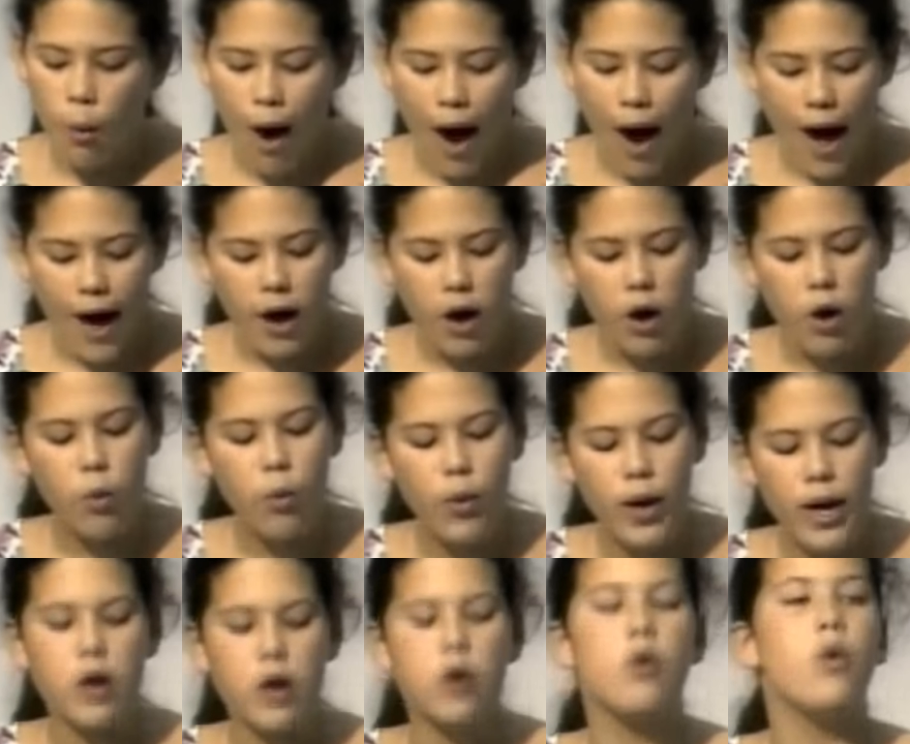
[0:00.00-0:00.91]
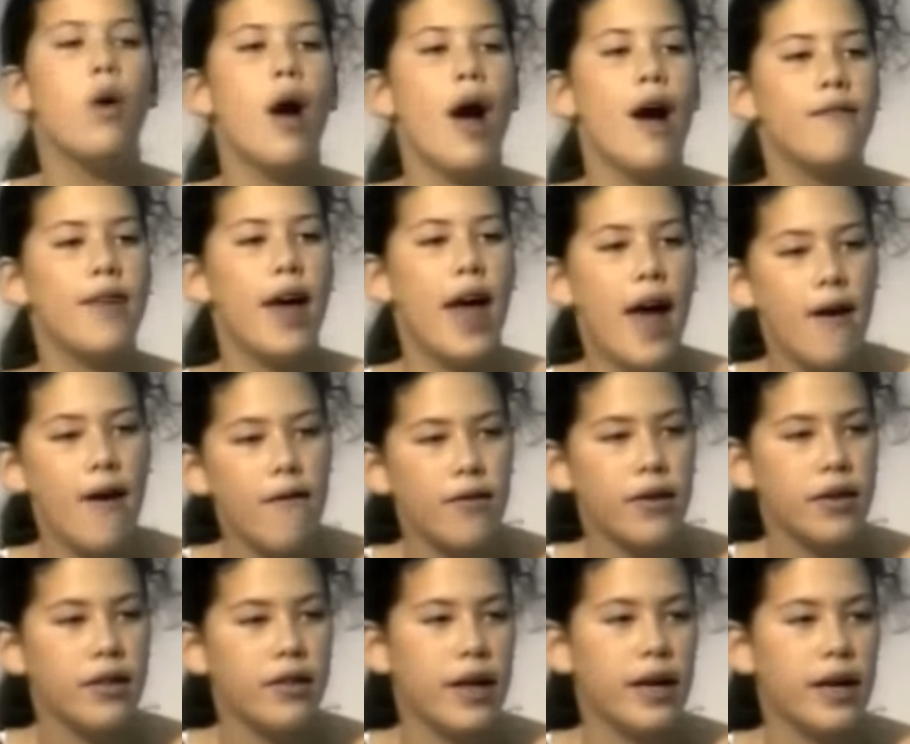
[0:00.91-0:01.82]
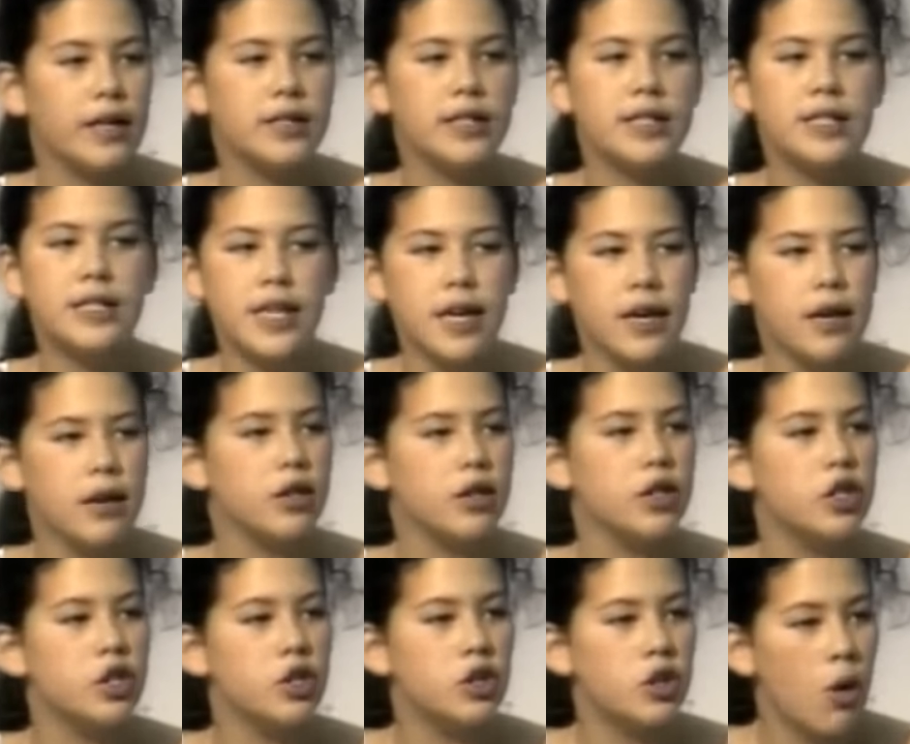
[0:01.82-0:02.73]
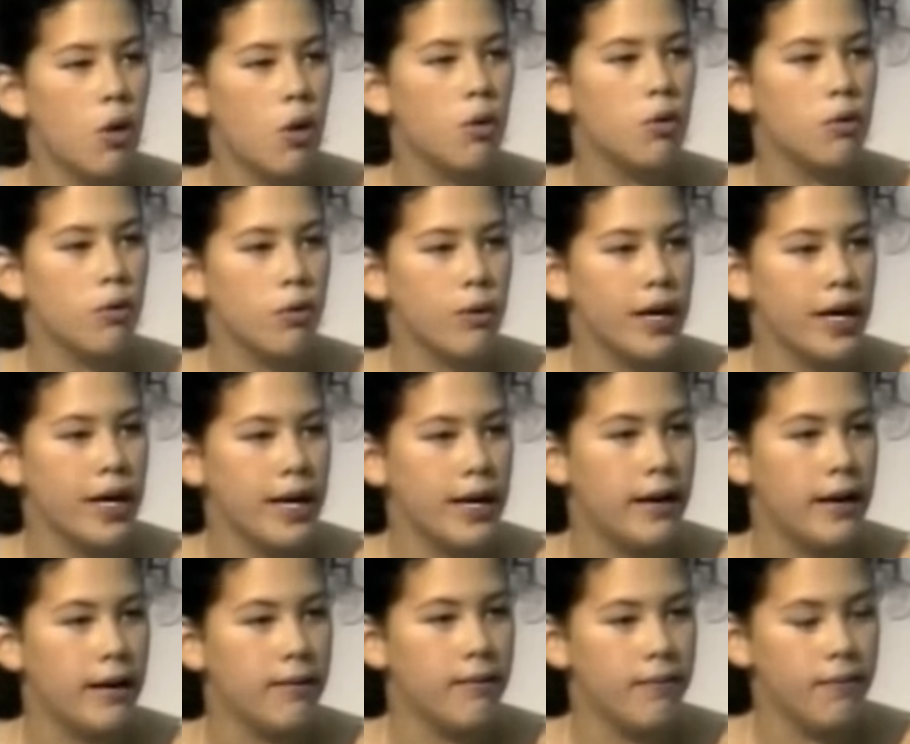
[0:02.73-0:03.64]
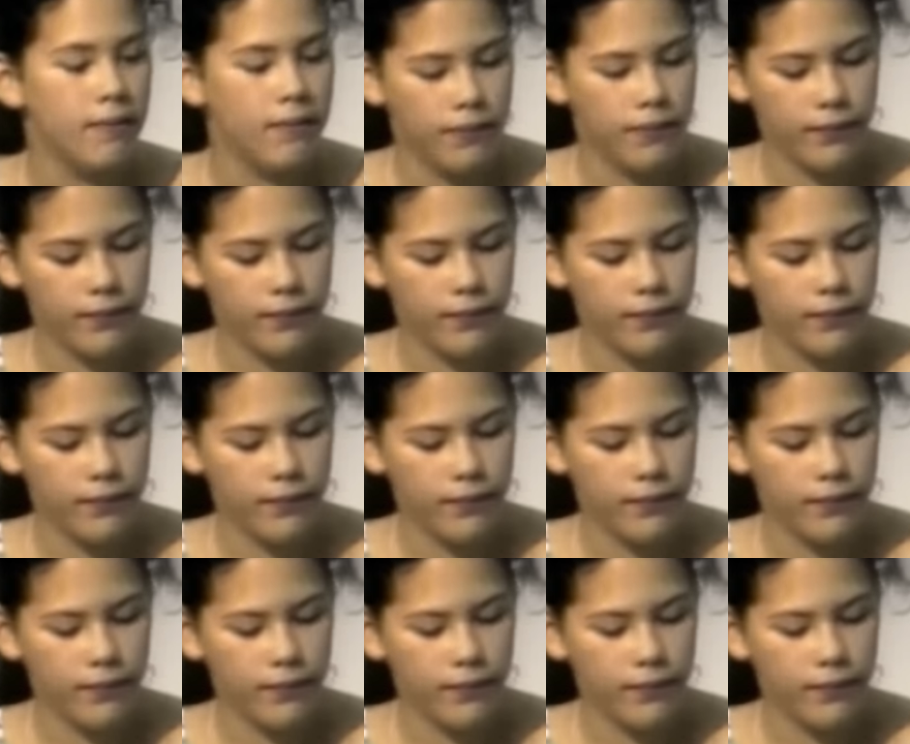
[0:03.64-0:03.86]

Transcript: why are we who have everything still so greedy?